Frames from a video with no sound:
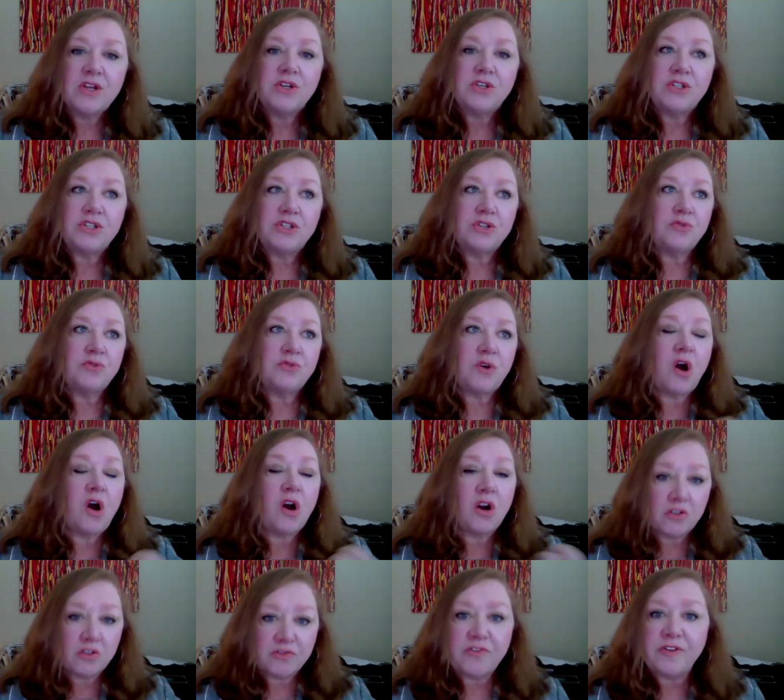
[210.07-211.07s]
to
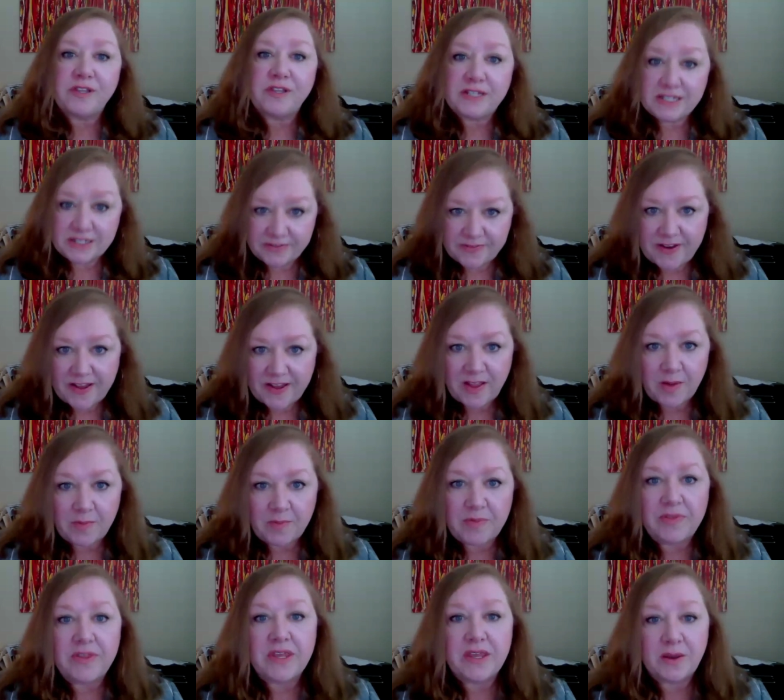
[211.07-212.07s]
artfully
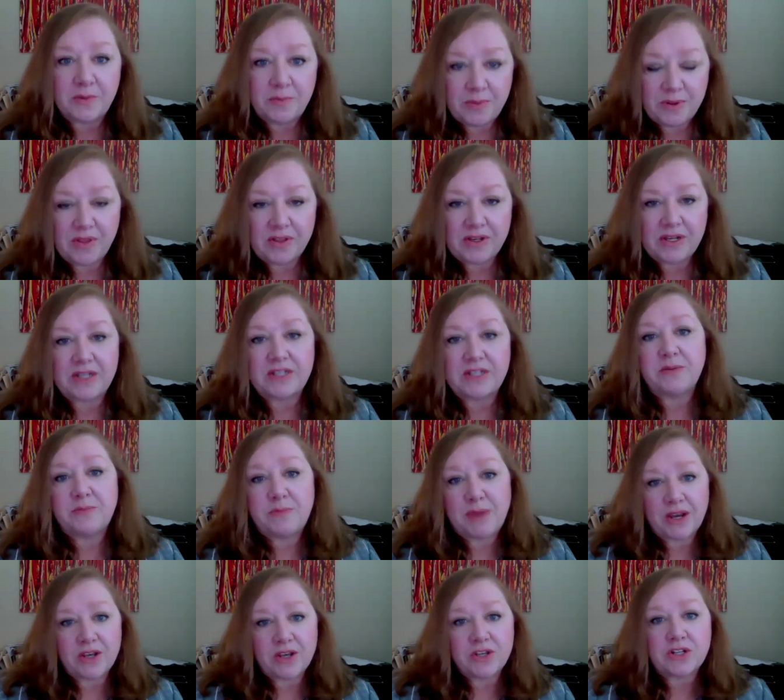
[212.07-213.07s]
develop the ability to
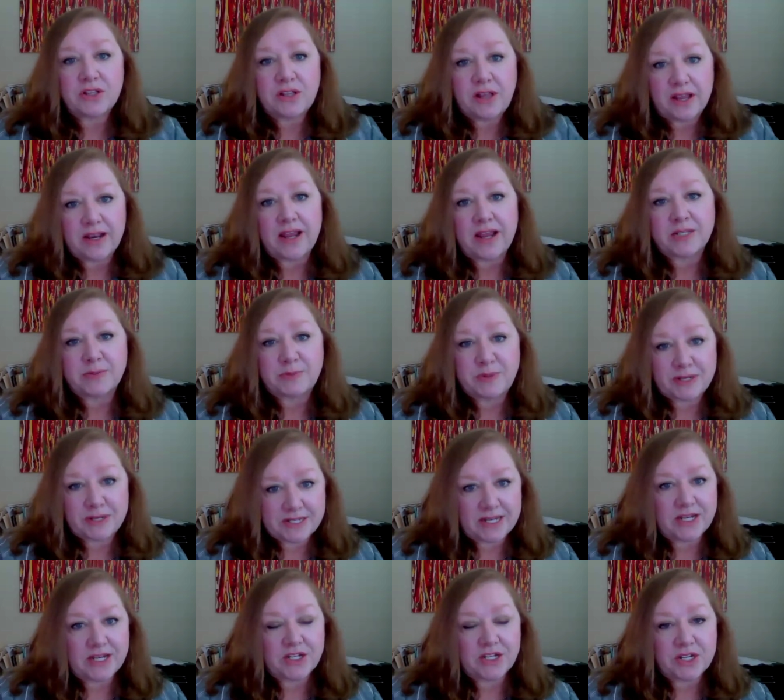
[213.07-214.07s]
manage client
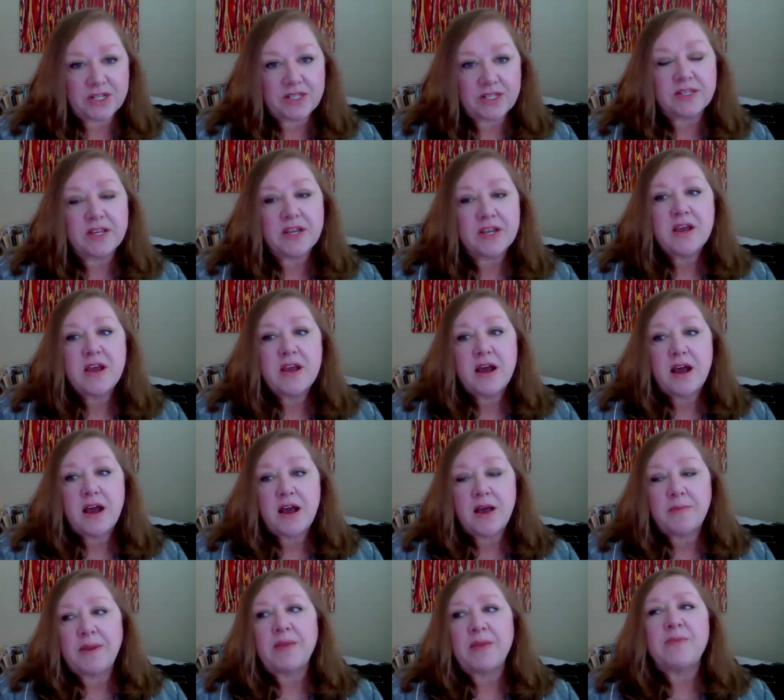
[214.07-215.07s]
expectations.
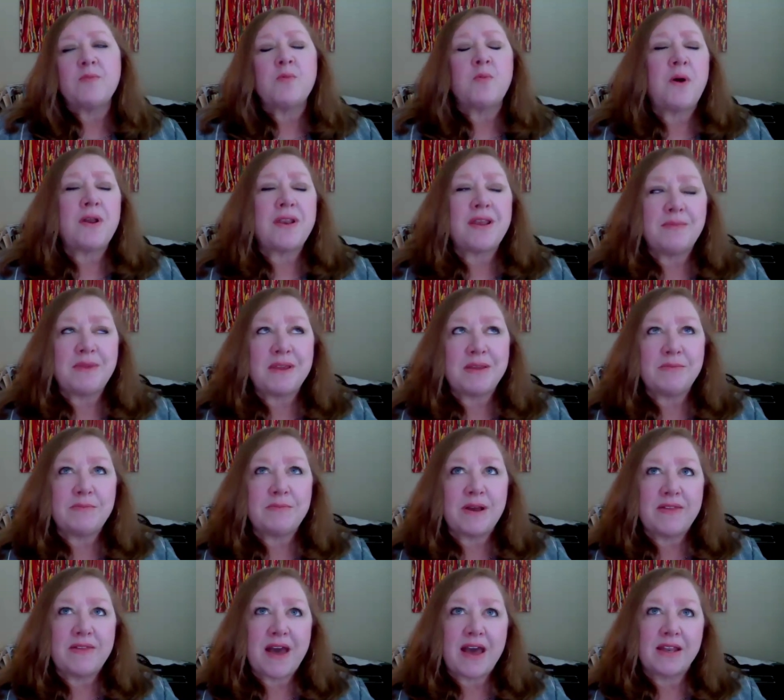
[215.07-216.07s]
And what I mean
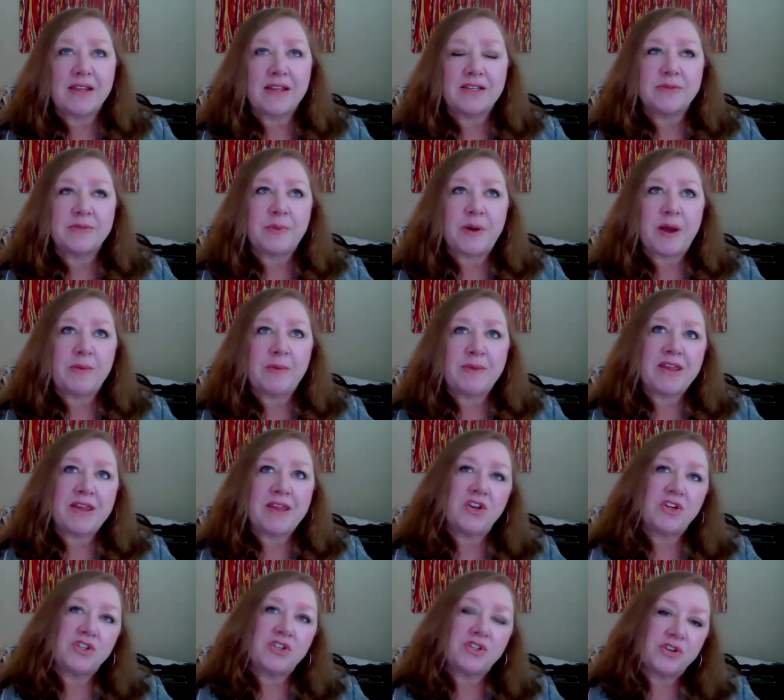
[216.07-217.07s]
by that is by
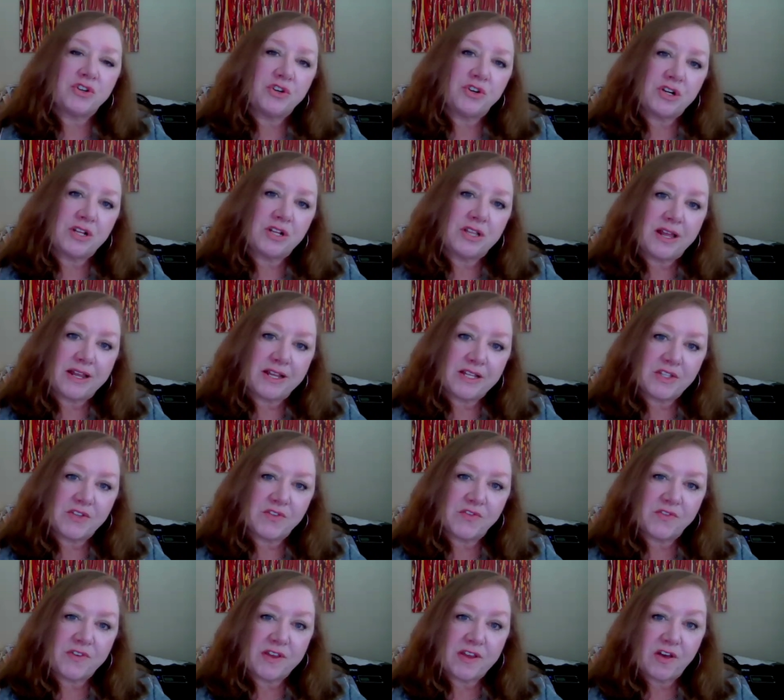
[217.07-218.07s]
making sure your
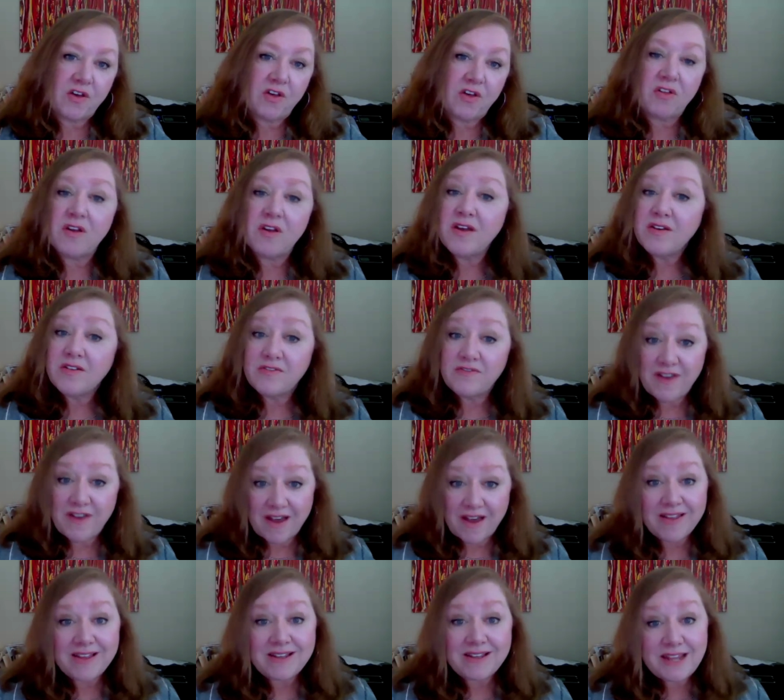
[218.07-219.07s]
clients feel
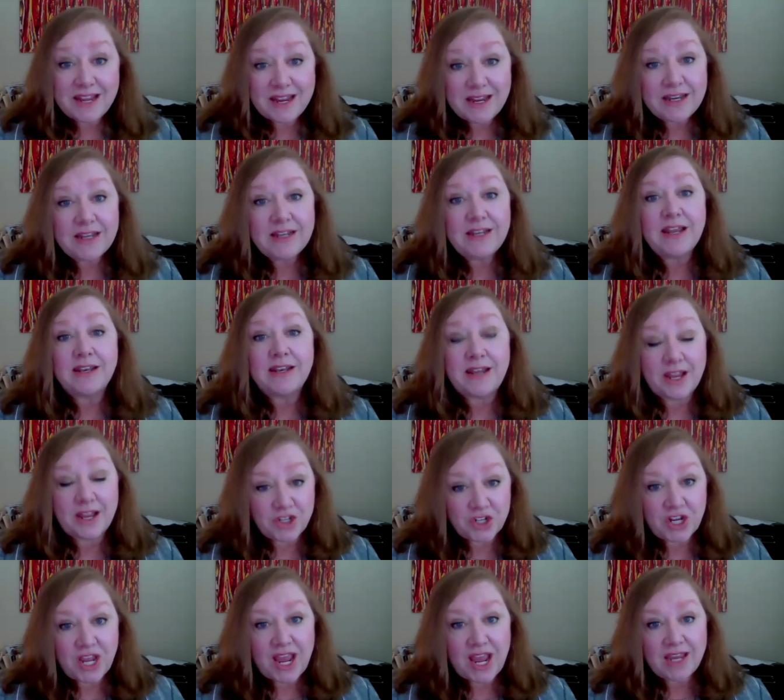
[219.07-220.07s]
validated and
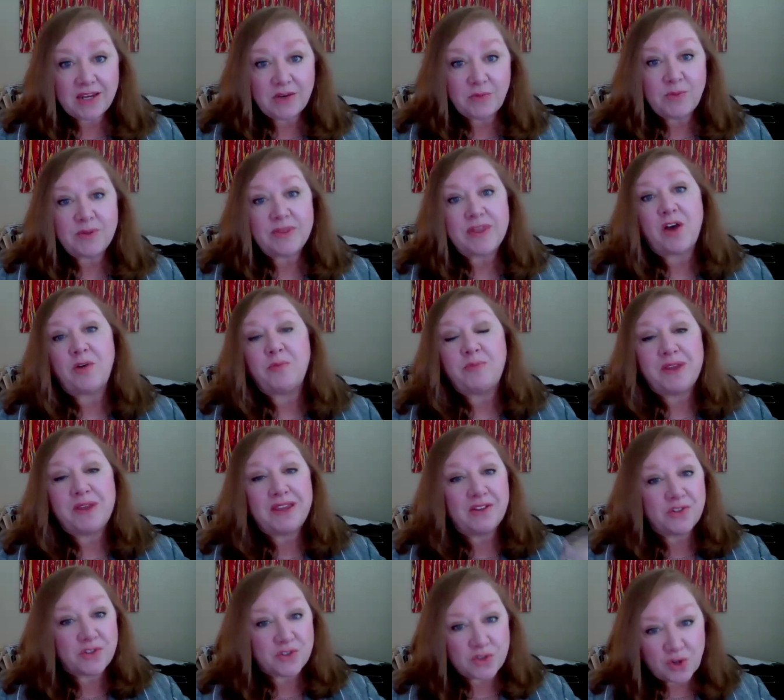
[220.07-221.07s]
educated without being
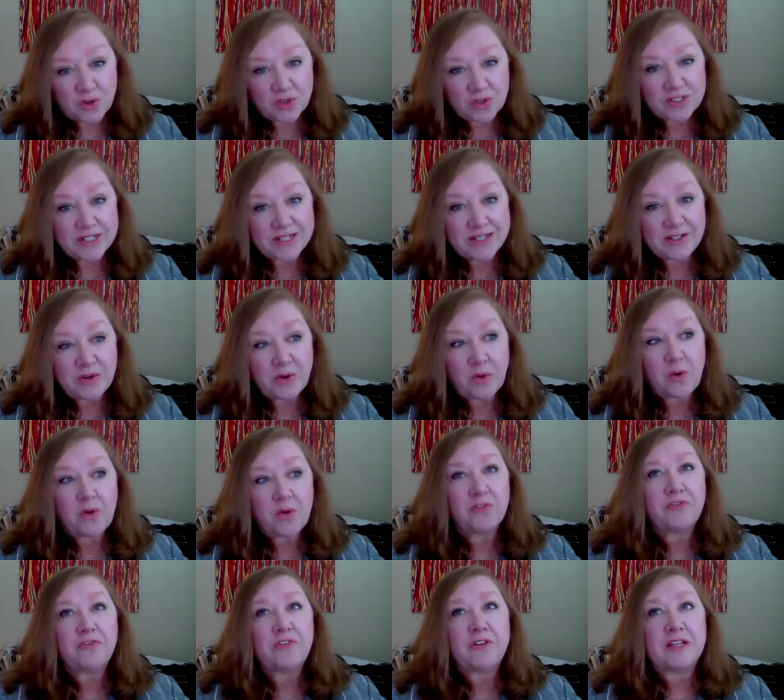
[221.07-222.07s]
insulted or
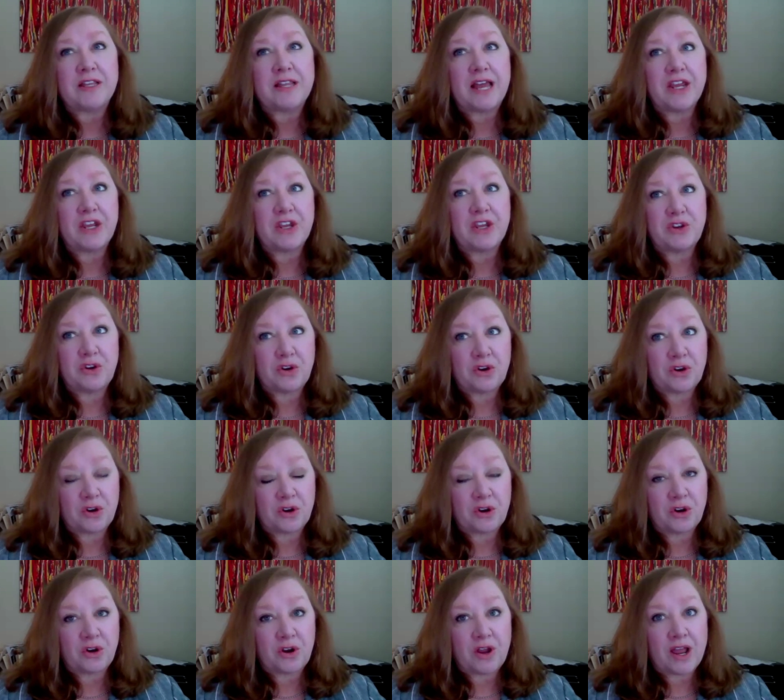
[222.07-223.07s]
feel like
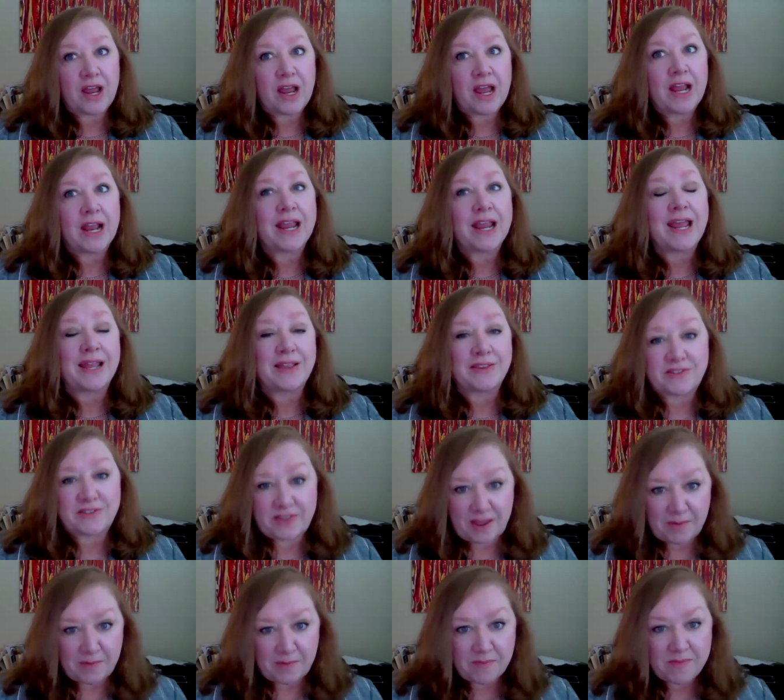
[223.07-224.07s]
you're against
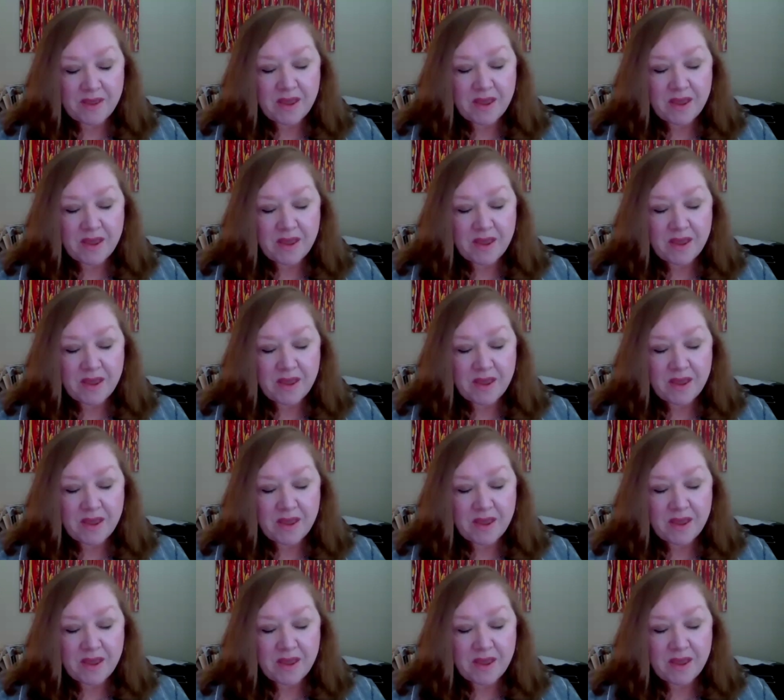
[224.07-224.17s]
them.